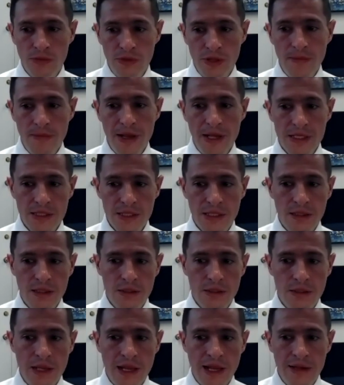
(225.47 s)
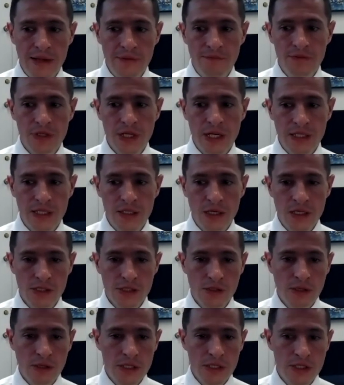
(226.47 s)
with MS and have
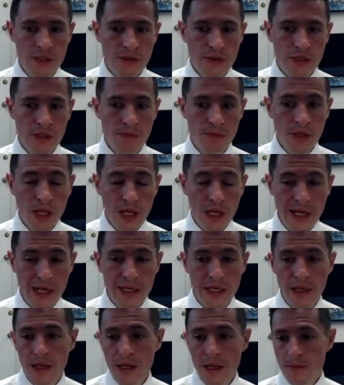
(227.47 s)
diagnostic criteria applied